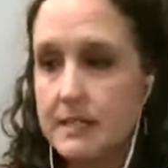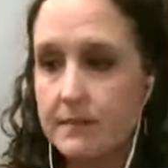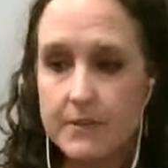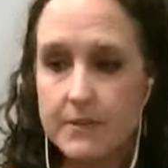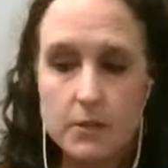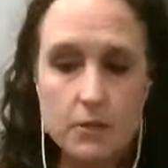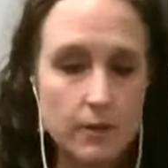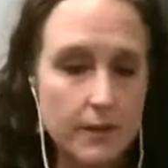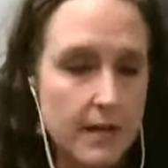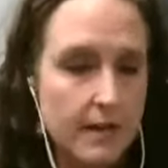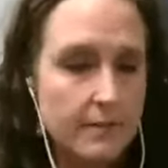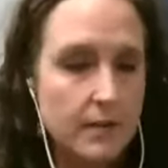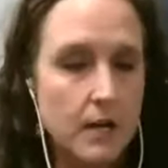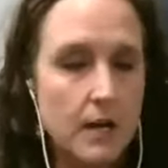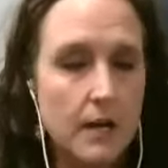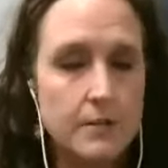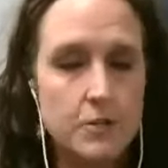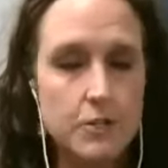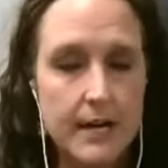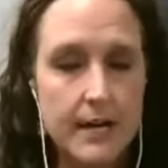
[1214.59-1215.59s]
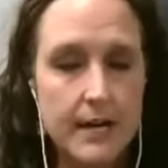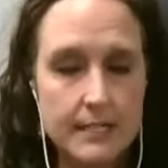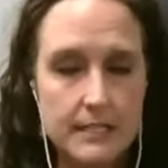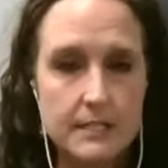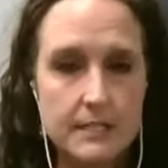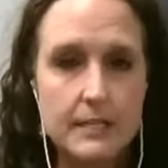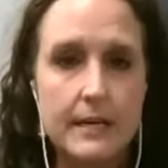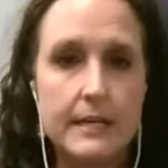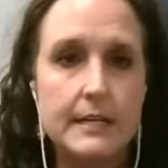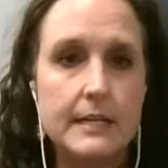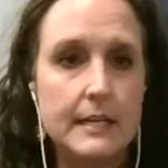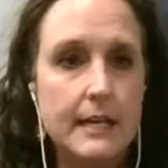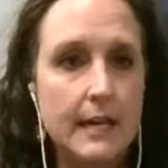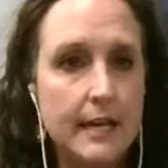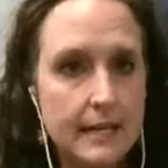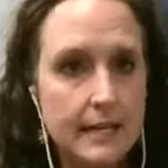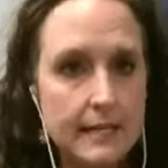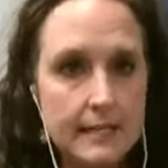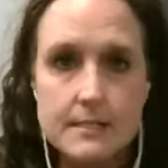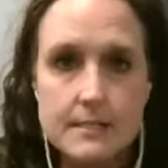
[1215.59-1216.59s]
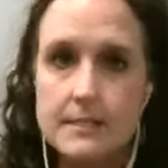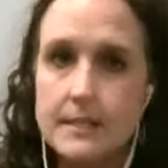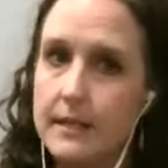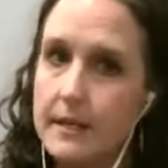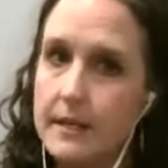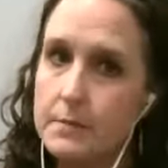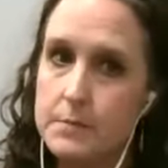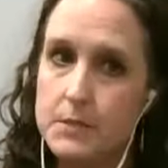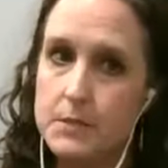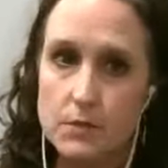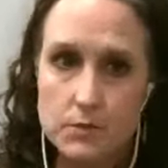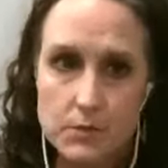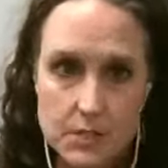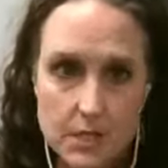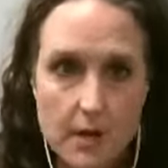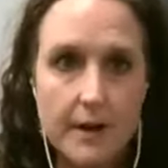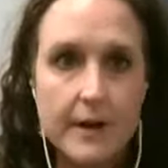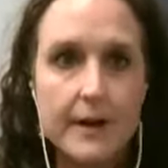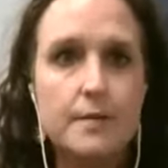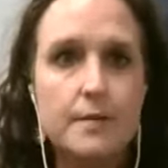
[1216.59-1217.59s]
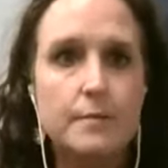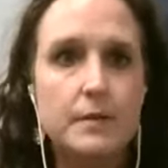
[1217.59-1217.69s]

If you don't have a contract in ninety days, then I'm so sorry,